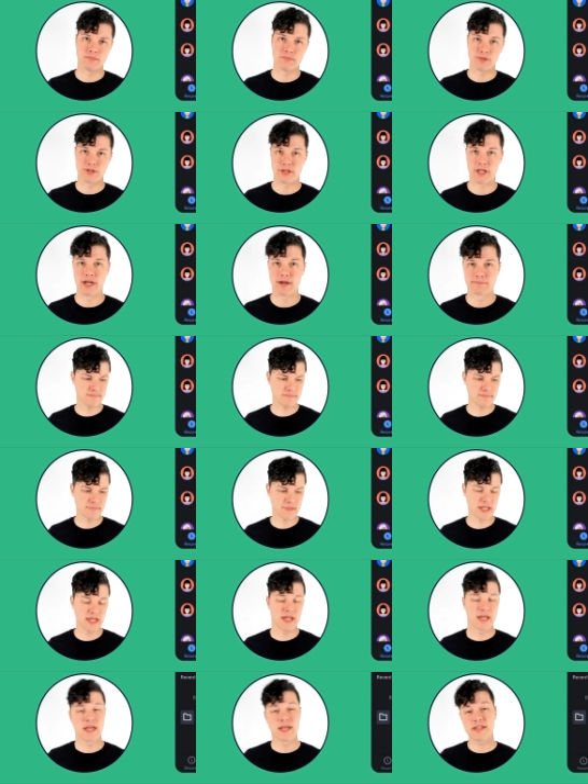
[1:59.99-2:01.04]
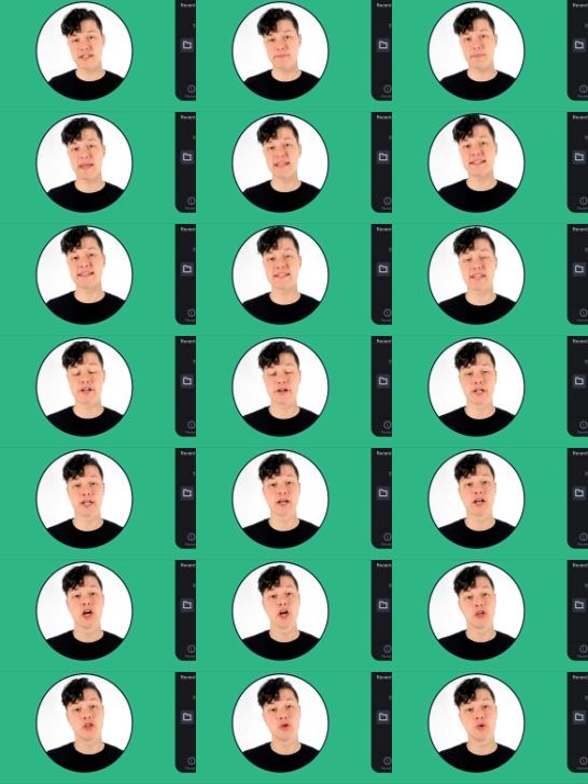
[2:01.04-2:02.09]
you're there. In the spaces area,
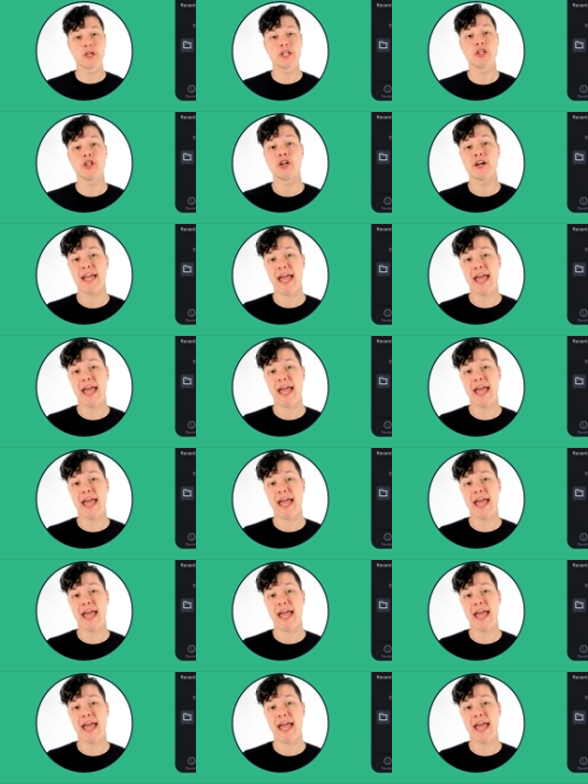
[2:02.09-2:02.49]
you can look